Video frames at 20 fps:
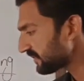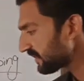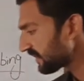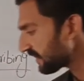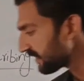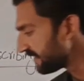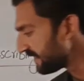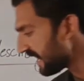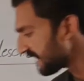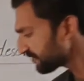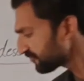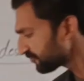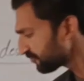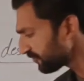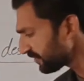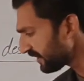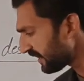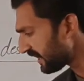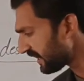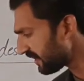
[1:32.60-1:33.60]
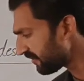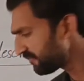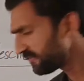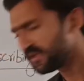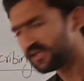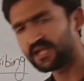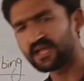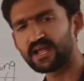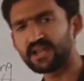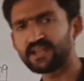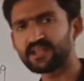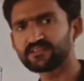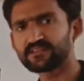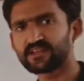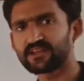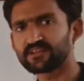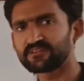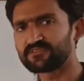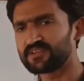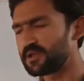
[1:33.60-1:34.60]
Next we have
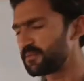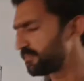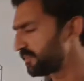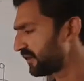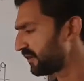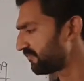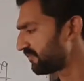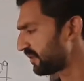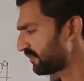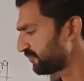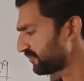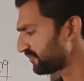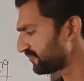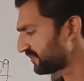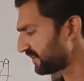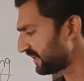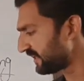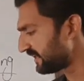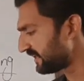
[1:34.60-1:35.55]
another example when we say